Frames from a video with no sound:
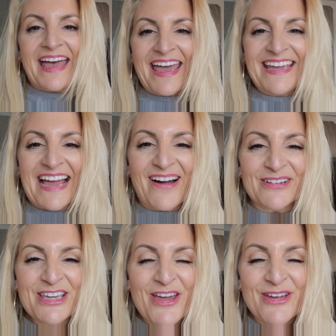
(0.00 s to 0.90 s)
Hey,
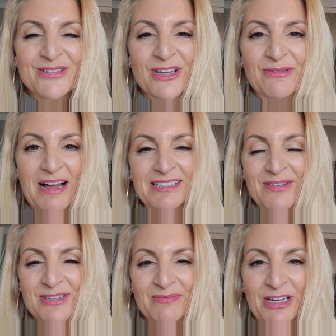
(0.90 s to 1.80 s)
how are you? So
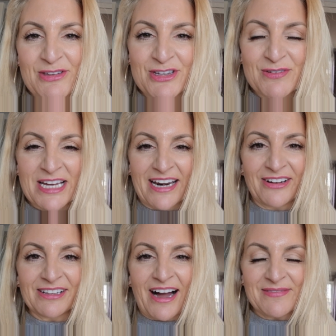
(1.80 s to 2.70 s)
welcome to my YouTube
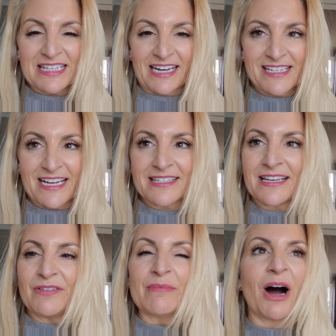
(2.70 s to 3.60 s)
channel. I'm Sally Jack's TV